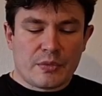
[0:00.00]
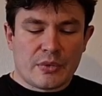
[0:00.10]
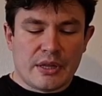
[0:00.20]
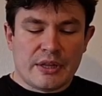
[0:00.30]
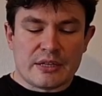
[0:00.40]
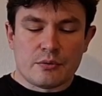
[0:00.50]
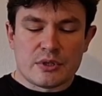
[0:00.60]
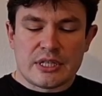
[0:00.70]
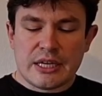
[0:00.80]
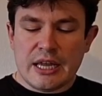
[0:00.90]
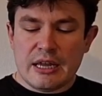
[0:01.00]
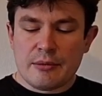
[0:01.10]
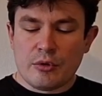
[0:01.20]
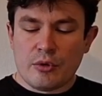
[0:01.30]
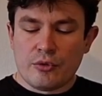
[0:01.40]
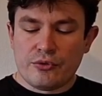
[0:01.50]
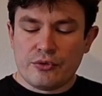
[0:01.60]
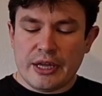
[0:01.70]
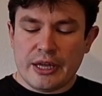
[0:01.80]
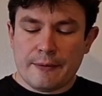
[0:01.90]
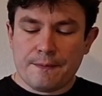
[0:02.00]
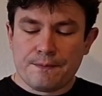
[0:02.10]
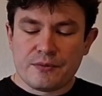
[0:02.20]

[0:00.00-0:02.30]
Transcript: that was the game of the